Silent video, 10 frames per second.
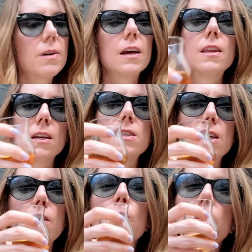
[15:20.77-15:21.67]
but I think it's
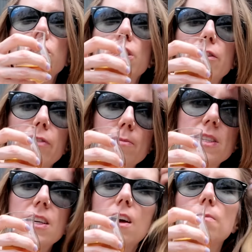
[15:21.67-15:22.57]
like originally from
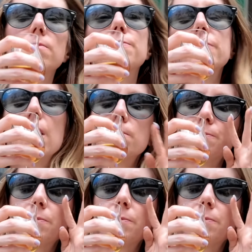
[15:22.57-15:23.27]
Schiedam. Oh, okay. Yeah.